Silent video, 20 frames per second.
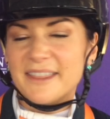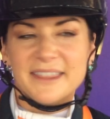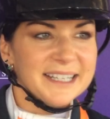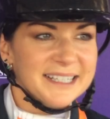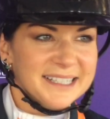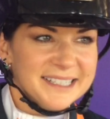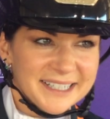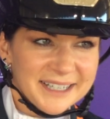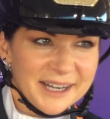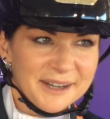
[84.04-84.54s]

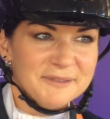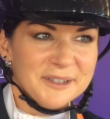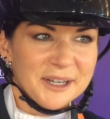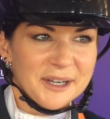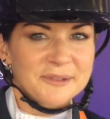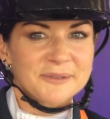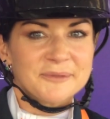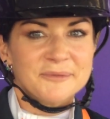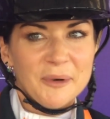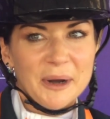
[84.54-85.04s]
things that i've
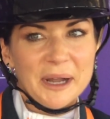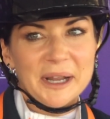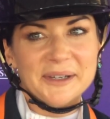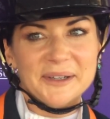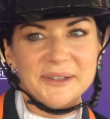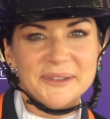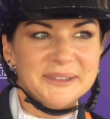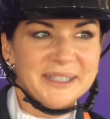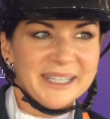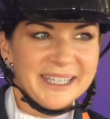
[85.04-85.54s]
done well
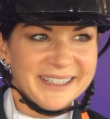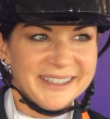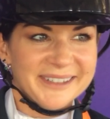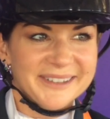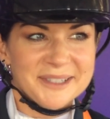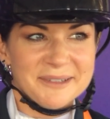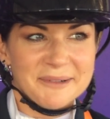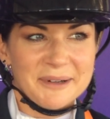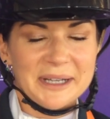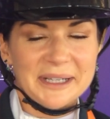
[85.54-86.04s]
all year
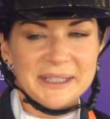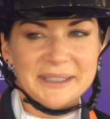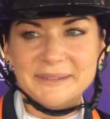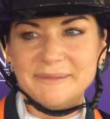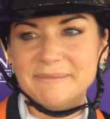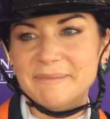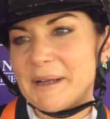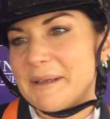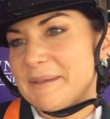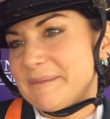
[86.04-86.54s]
as well
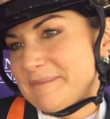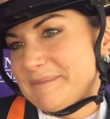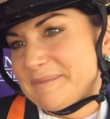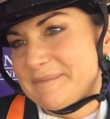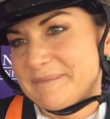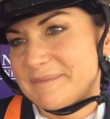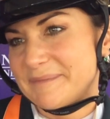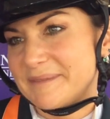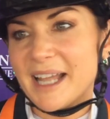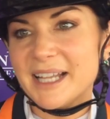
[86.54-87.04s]
but
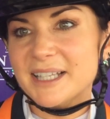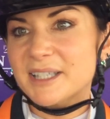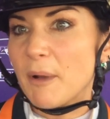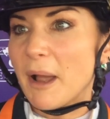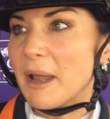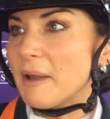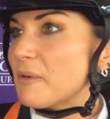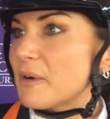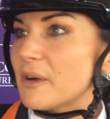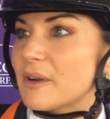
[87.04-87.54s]
that's
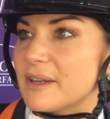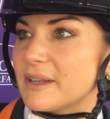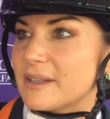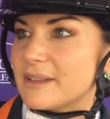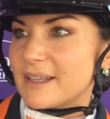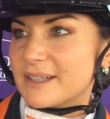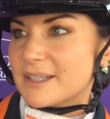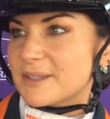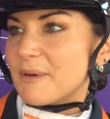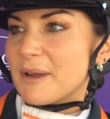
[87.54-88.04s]
why we're
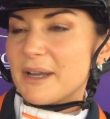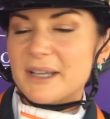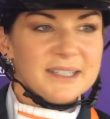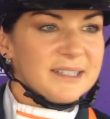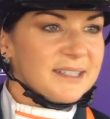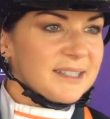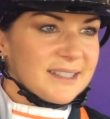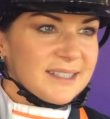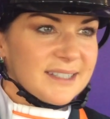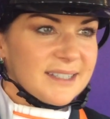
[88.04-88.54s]
that's why
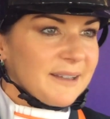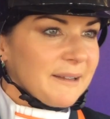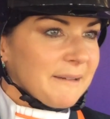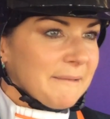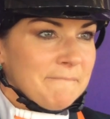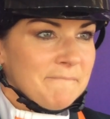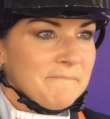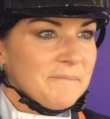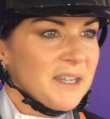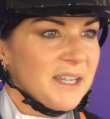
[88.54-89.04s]
this is
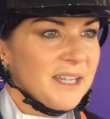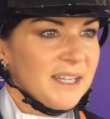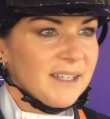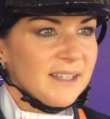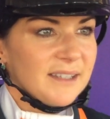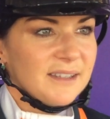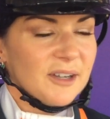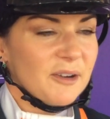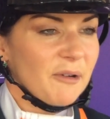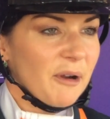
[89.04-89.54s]
the
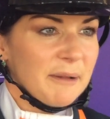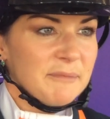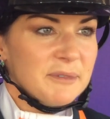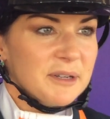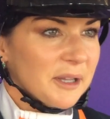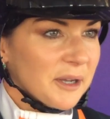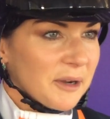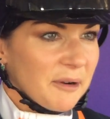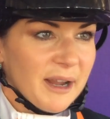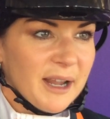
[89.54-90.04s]
the creme de
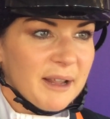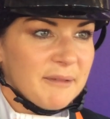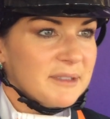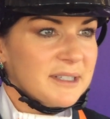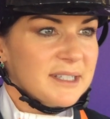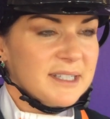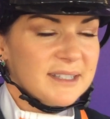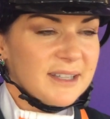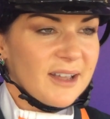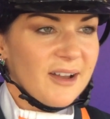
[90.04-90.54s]
la creme
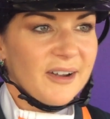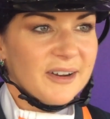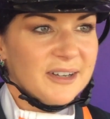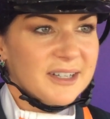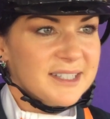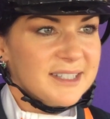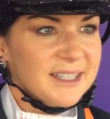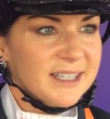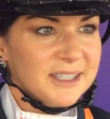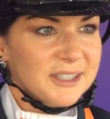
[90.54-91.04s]
this is the
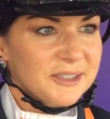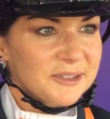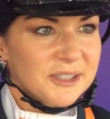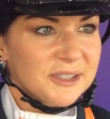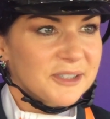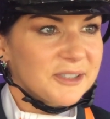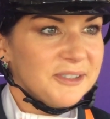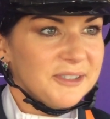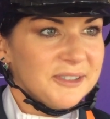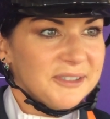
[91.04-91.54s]
hardest thing you'll
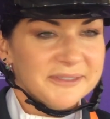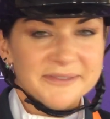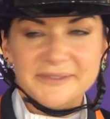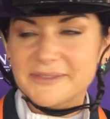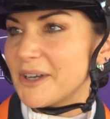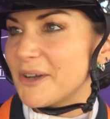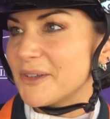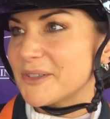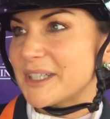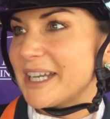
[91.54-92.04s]
do
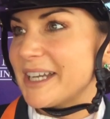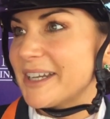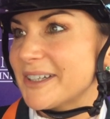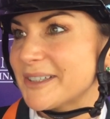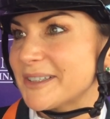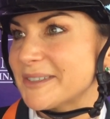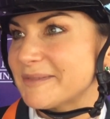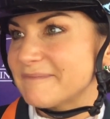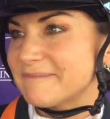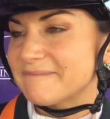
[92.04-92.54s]
all
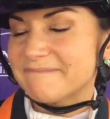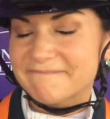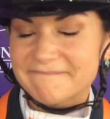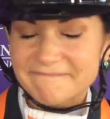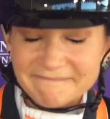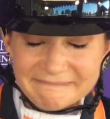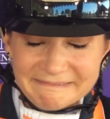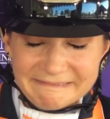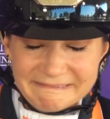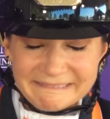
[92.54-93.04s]
year
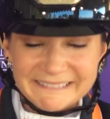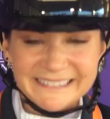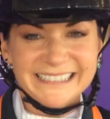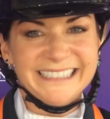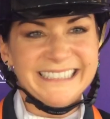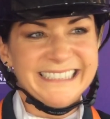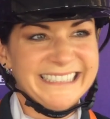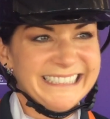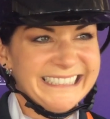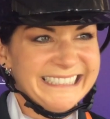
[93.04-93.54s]

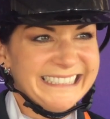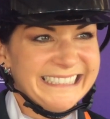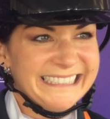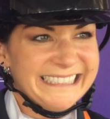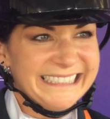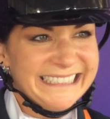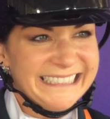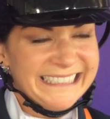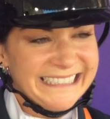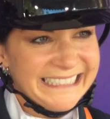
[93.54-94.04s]
so
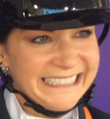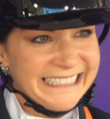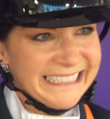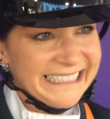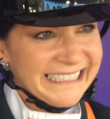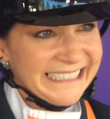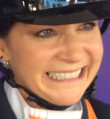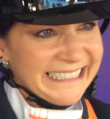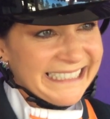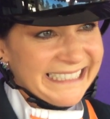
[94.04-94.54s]
you said,
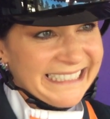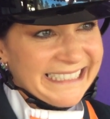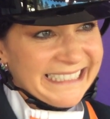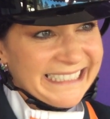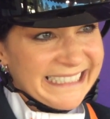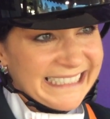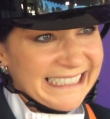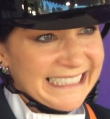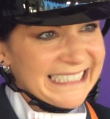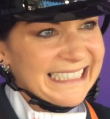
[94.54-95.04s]
I saw on
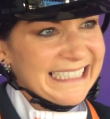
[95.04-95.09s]
social